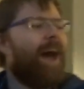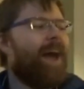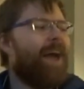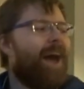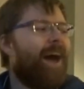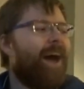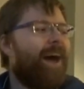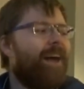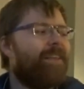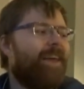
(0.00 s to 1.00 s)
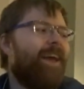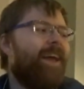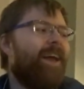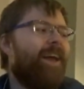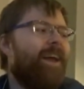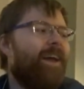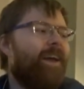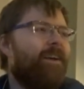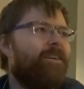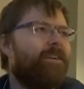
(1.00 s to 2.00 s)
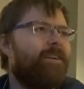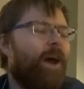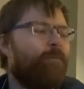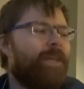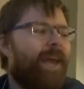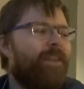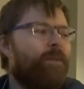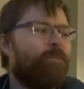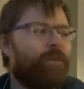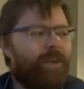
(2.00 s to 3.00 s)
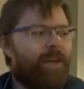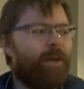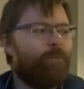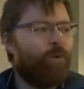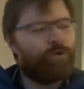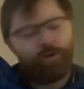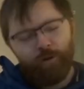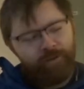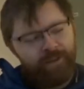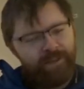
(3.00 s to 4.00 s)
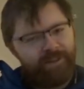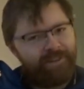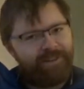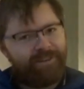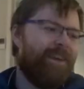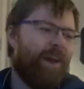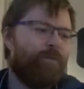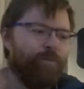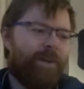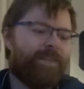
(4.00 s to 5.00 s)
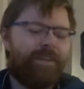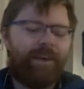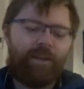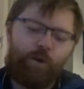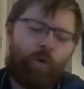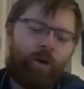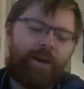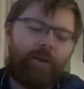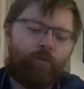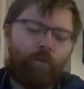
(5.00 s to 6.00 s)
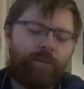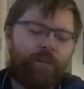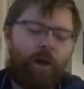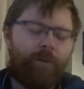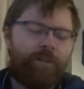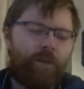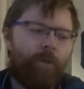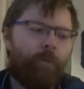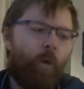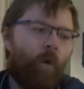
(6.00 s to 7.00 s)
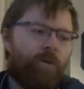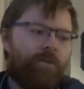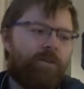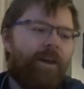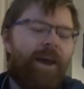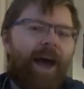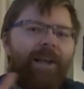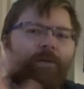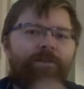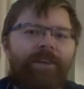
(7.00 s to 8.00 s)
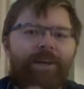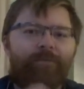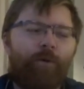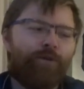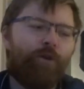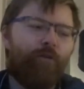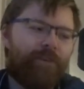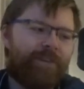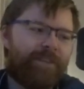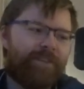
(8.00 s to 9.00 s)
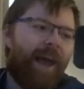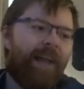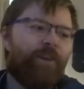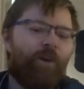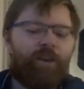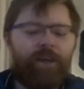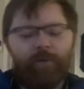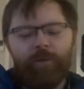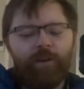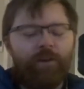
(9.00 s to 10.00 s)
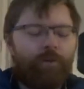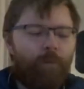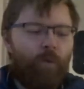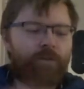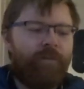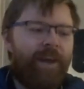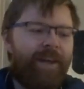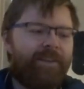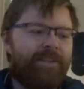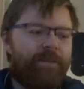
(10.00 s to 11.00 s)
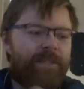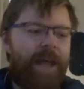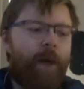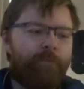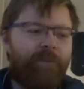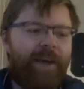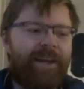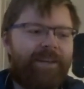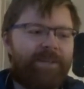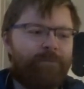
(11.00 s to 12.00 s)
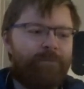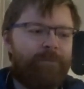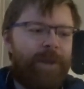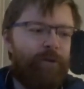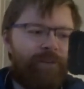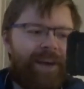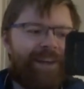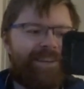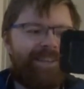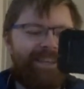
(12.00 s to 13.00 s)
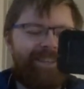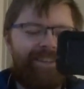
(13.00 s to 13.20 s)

I had a pretend and play post office. It was basically a toy, it folded up into a wee box, and it was like a post office, and you got like, you could post things, and stamp things, and mail things, and...